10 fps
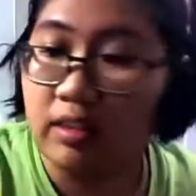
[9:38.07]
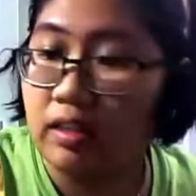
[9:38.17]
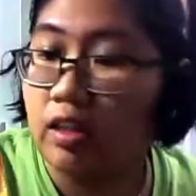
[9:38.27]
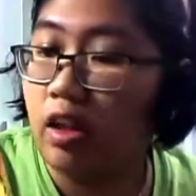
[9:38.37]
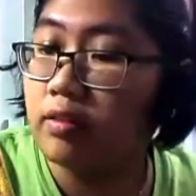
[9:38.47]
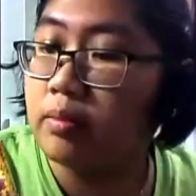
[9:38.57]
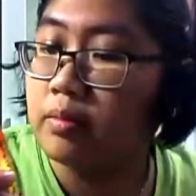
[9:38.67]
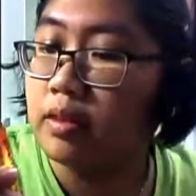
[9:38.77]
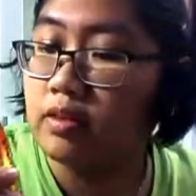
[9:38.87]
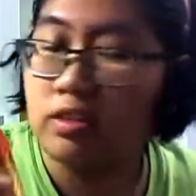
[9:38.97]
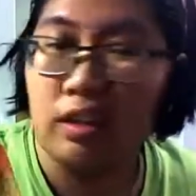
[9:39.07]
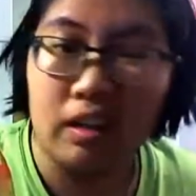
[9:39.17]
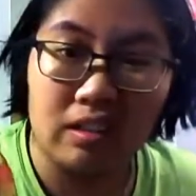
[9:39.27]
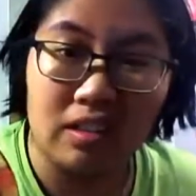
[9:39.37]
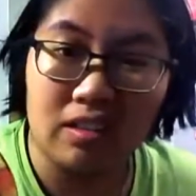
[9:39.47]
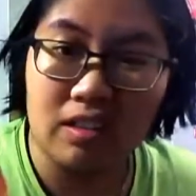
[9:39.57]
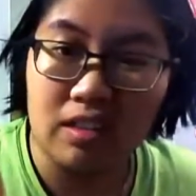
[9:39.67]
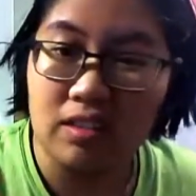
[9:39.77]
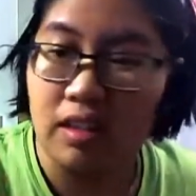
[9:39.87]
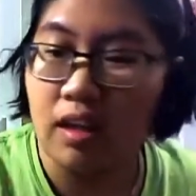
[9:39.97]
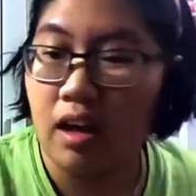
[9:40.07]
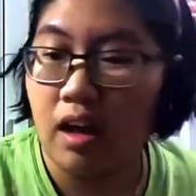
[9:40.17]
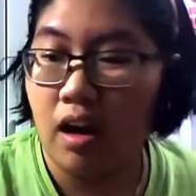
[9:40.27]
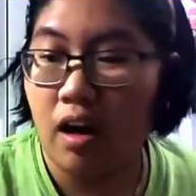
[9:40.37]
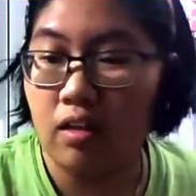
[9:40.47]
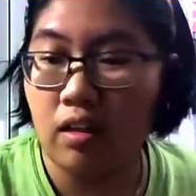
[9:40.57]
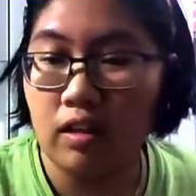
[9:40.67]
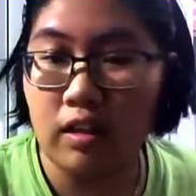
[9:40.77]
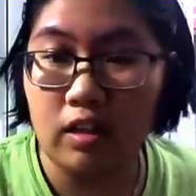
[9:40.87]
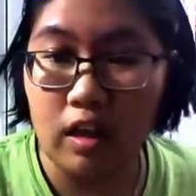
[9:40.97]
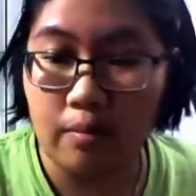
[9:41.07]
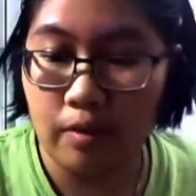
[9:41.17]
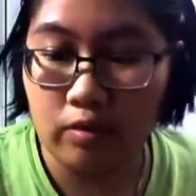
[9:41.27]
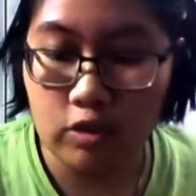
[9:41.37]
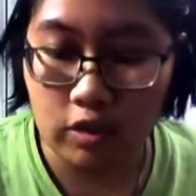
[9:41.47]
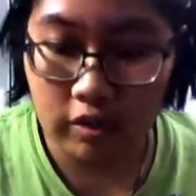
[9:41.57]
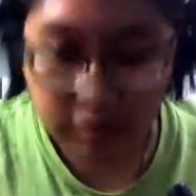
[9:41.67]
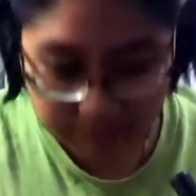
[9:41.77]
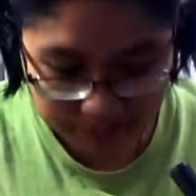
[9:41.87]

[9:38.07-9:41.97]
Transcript: and a lot of them did say it did taste like a lot like uh, brown sugar.